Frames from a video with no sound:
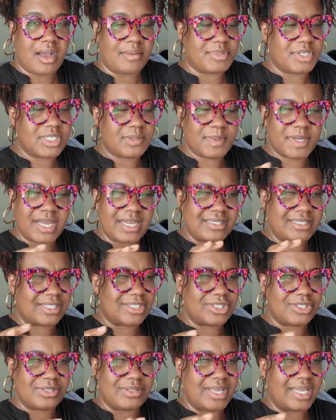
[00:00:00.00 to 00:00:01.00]
just because
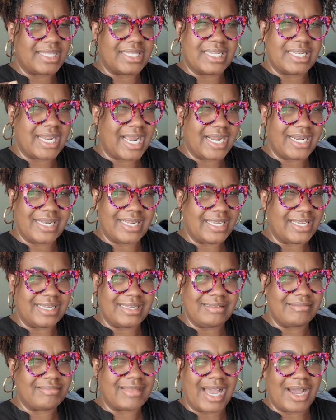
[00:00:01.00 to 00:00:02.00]
it's in the
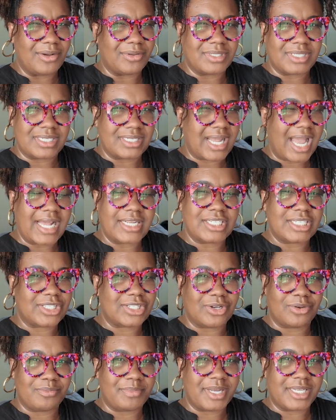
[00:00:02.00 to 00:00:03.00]
90,000. I
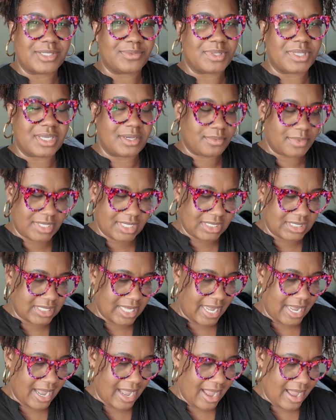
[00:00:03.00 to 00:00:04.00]
just don't mess with it when it's
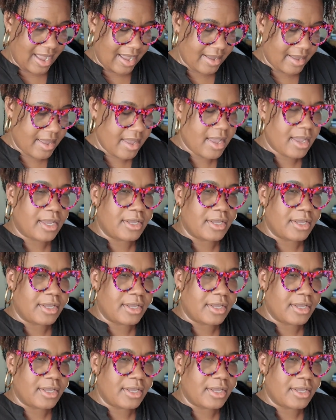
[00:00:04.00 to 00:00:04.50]
that high.